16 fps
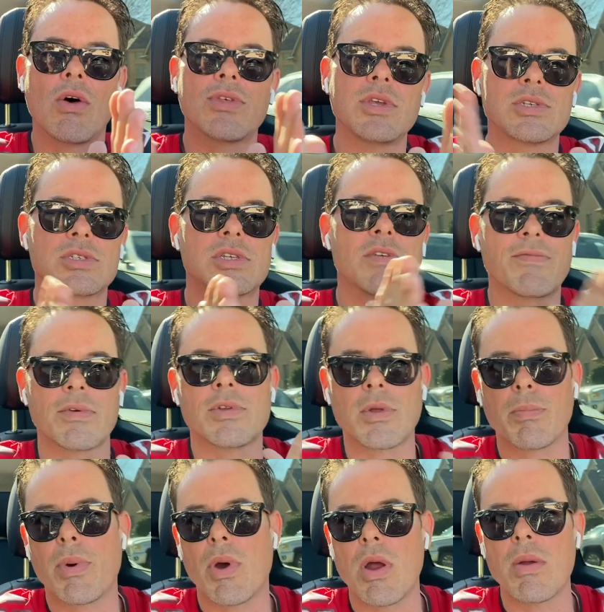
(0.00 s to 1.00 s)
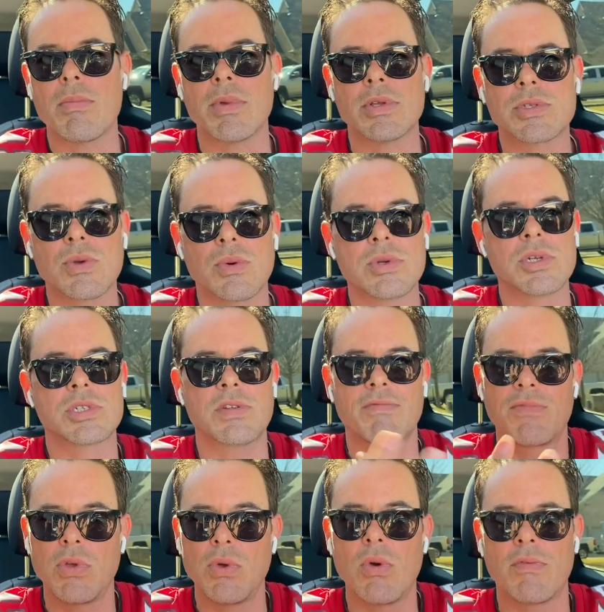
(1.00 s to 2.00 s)
these different departments, or just a
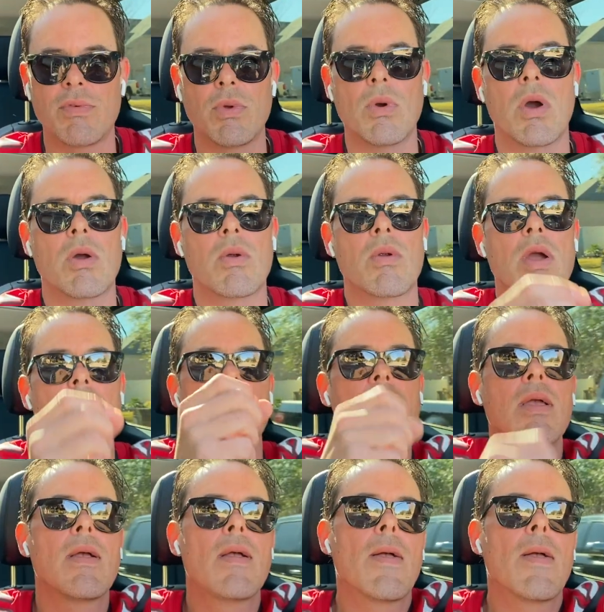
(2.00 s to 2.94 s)
few of you are, right?